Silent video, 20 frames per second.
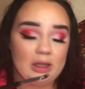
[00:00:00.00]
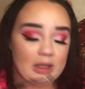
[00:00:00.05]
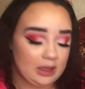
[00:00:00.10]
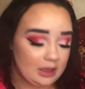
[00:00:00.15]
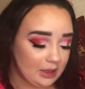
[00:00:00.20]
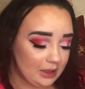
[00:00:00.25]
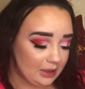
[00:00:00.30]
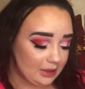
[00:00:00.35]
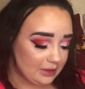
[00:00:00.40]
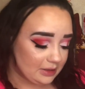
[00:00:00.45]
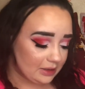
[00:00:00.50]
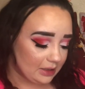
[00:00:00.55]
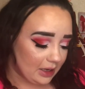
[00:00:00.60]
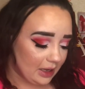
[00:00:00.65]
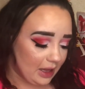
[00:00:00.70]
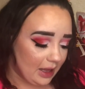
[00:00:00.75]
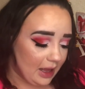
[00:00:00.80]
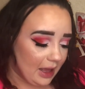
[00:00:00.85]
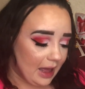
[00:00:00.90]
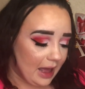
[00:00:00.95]
And
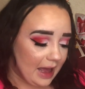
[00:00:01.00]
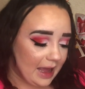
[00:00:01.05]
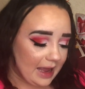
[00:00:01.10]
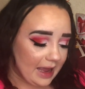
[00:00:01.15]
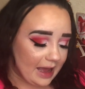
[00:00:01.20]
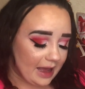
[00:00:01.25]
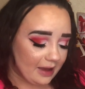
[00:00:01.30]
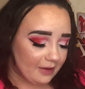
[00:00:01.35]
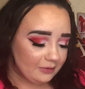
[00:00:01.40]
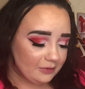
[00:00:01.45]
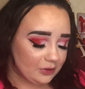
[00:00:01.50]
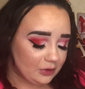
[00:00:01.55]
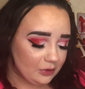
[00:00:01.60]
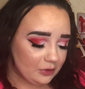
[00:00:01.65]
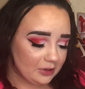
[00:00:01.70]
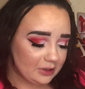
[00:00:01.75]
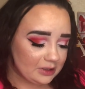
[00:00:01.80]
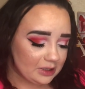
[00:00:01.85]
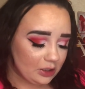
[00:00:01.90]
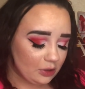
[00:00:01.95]
I have to do
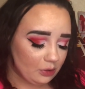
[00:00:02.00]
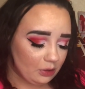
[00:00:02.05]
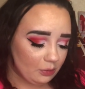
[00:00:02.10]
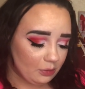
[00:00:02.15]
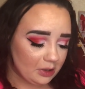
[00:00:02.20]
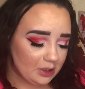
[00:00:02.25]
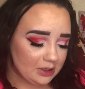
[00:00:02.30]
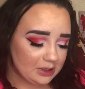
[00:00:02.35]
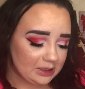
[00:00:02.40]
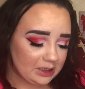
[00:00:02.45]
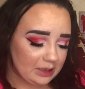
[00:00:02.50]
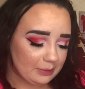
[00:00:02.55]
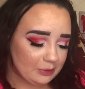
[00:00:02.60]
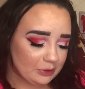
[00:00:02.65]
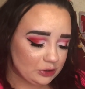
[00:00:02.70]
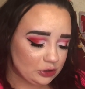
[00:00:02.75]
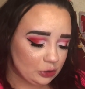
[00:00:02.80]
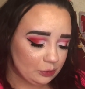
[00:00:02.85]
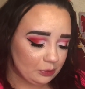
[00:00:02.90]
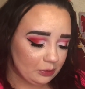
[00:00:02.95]
this. I know I wanted to keep
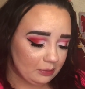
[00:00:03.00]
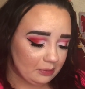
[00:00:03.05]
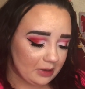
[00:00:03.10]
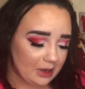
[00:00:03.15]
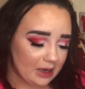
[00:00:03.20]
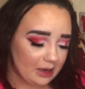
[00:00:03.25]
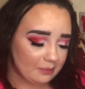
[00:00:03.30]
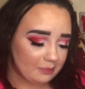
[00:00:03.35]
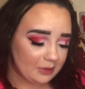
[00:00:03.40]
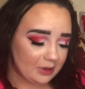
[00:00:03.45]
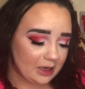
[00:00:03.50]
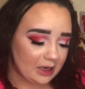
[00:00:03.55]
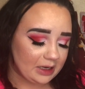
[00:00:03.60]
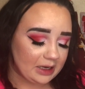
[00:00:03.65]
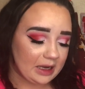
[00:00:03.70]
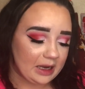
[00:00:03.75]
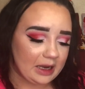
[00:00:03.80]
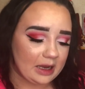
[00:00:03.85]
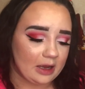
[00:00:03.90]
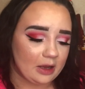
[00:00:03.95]
it super matte, but I
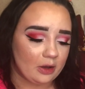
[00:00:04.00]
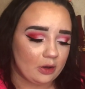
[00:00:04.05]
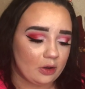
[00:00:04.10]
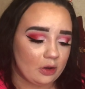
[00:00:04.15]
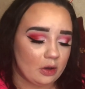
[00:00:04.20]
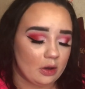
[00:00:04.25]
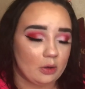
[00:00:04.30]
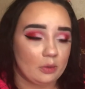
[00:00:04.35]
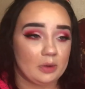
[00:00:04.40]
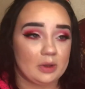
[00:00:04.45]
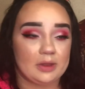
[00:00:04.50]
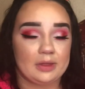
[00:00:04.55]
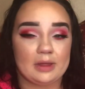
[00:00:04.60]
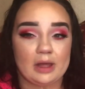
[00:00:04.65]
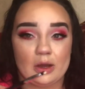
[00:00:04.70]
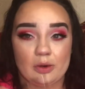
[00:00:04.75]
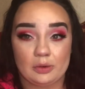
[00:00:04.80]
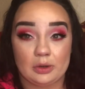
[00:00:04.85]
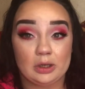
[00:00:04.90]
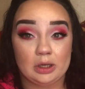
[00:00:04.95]
can't go
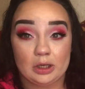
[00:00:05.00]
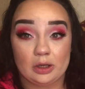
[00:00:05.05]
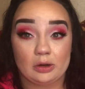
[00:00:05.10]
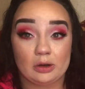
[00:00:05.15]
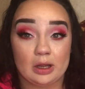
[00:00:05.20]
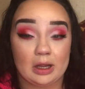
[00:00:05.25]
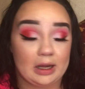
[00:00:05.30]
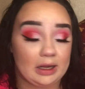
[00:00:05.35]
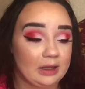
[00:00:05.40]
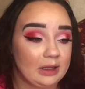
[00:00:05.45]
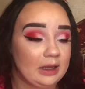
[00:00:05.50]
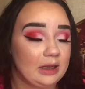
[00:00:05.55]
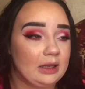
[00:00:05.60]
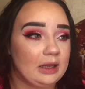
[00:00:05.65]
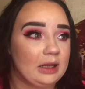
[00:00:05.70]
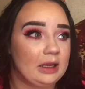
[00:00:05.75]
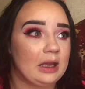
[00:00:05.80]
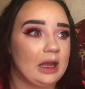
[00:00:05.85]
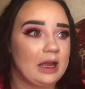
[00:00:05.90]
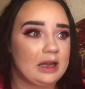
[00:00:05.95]
without an inner highlight.
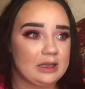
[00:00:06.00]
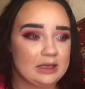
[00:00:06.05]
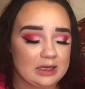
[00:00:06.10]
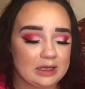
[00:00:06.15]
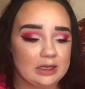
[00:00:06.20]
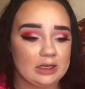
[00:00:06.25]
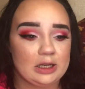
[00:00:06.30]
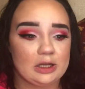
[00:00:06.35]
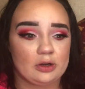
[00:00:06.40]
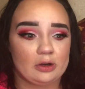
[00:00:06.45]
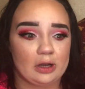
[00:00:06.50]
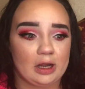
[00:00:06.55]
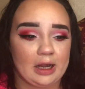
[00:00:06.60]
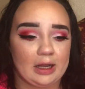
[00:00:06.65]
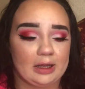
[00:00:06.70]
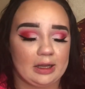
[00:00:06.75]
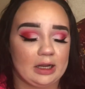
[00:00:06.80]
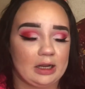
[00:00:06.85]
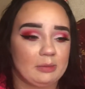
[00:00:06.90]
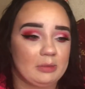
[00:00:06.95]
Like, I need an inner
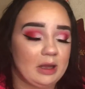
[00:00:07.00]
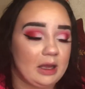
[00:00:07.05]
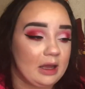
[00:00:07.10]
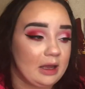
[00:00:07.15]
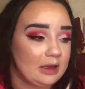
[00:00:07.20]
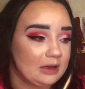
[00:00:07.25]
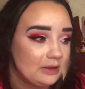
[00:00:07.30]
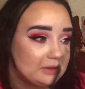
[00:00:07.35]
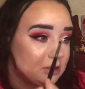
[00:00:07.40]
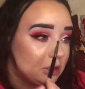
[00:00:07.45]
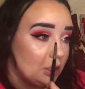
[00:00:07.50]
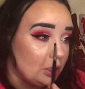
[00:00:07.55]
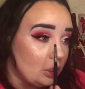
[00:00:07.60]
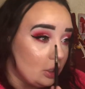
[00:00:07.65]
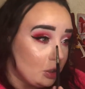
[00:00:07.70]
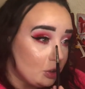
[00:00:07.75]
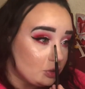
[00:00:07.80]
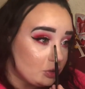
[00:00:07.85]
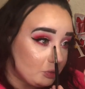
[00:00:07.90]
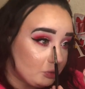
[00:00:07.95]
highlight in my eyes.
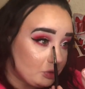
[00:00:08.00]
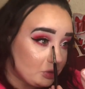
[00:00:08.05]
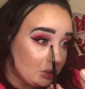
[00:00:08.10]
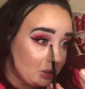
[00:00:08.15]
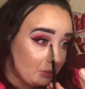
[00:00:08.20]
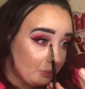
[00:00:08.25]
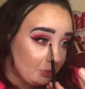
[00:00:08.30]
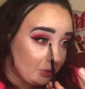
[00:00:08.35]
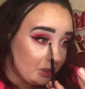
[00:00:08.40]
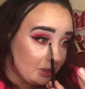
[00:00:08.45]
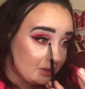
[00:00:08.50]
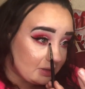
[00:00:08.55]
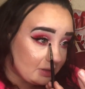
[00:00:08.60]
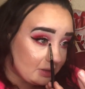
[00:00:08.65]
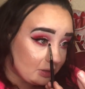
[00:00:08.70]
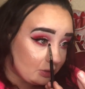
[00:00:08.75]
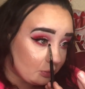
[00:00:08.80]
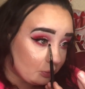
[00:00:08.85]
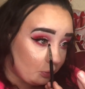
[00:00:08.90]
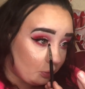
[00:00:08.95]
So I'm just going to place
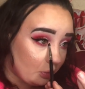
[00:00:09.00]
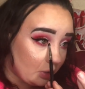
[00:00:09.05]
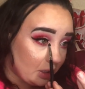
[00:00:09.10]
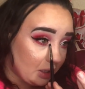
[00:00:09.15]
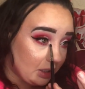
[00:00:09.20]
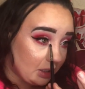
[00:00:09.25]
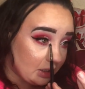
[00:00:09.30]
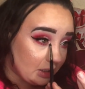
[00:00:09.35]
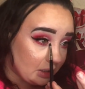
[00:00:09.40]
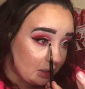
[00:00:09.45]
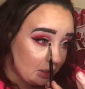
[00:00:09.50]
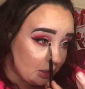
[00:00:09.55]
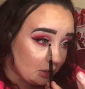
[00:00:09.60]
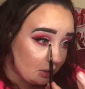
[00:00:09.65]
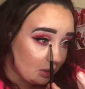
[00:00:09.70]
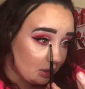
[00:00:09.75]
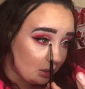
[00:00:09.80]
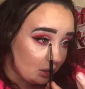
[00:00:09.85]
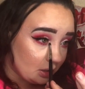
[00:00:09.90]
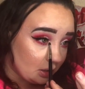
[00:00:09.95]
this right
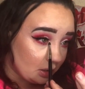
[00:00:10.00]
here.